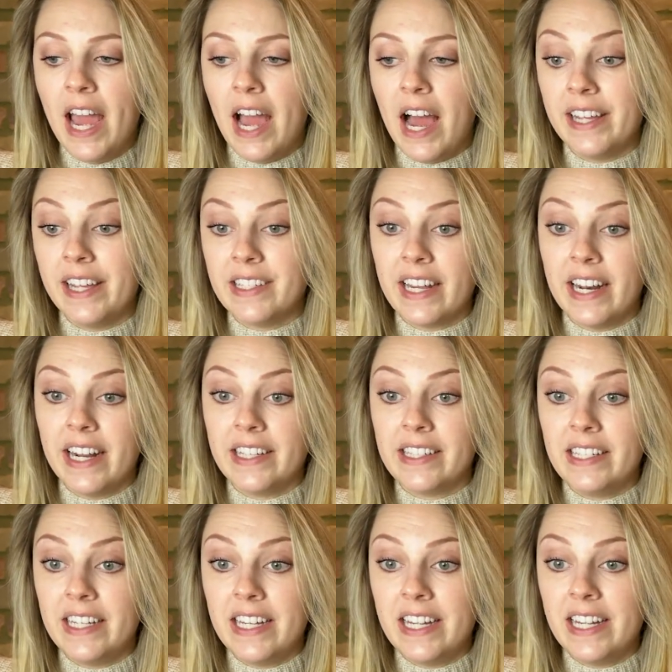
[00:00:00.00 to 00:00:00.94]
is that I
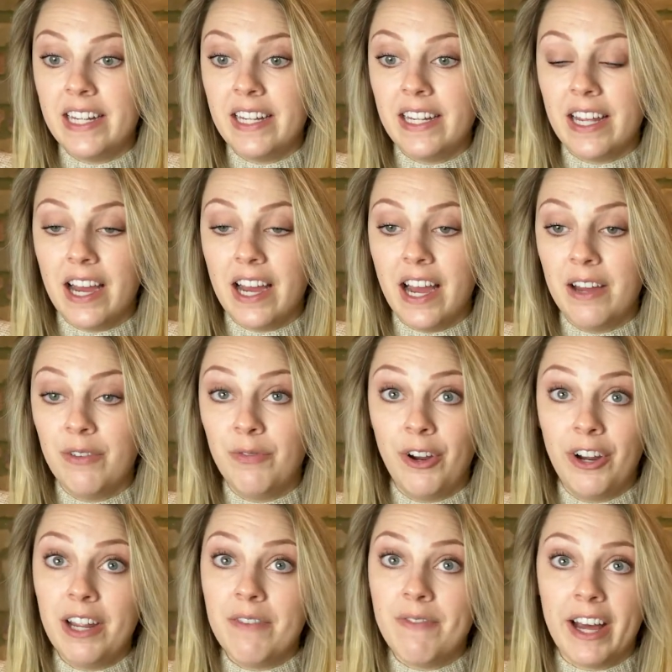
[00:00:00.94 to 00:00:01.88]
see a
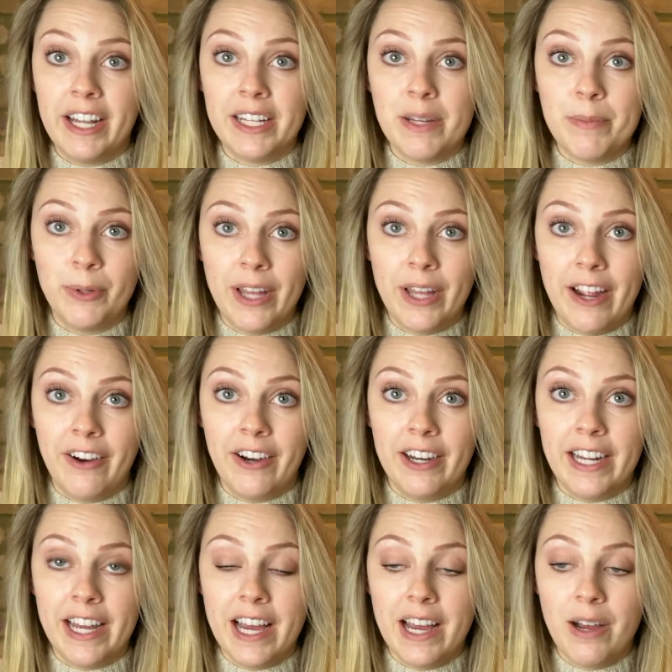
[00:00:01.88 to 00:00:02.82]
very valuable
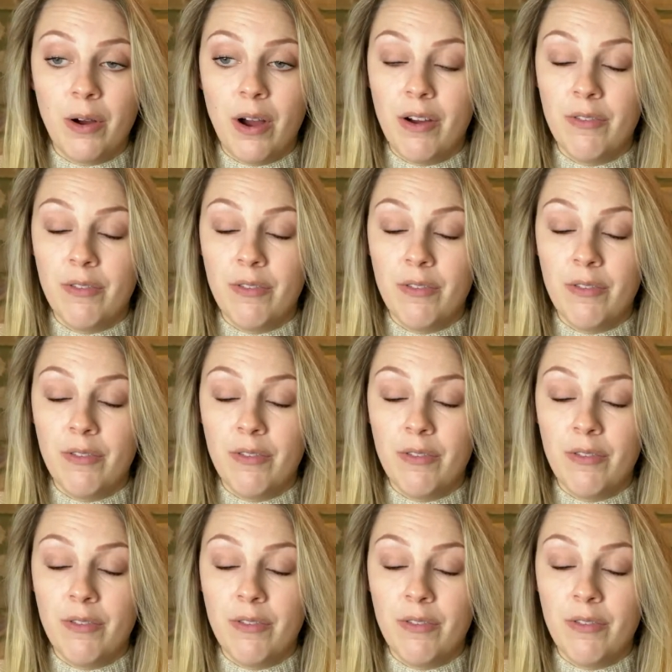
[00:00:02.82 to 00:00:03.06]
area,